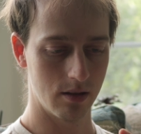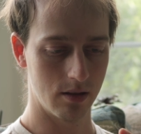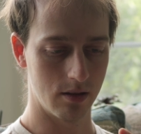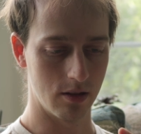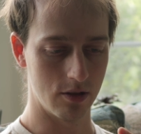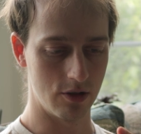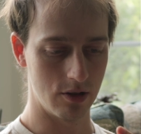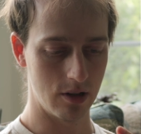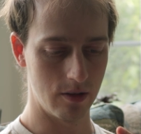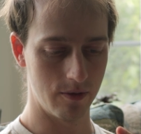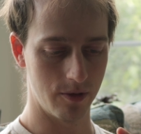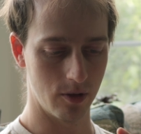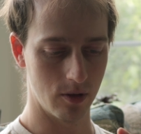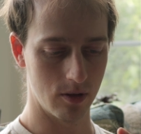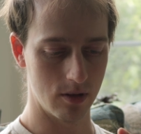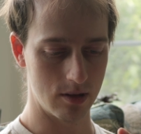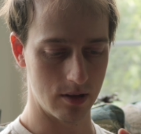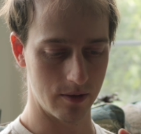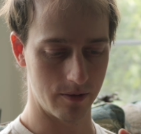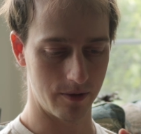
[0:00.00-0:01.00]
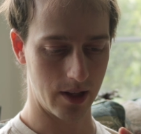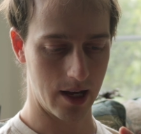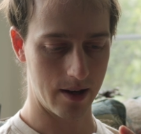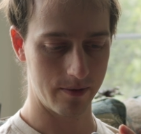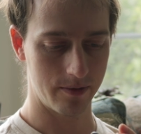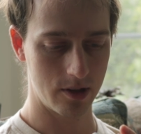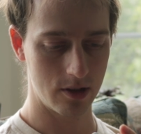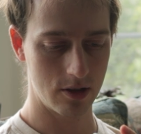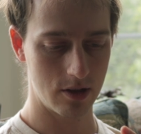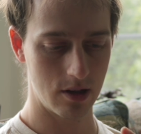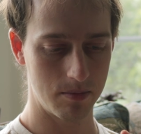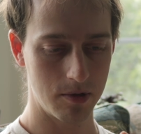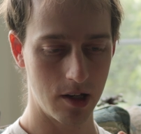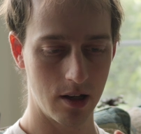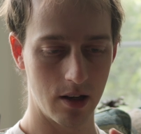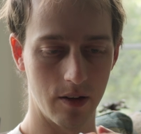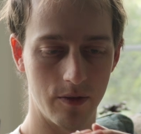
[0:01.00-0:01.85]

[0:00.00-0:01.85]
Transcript: the G4 is a flat face shape.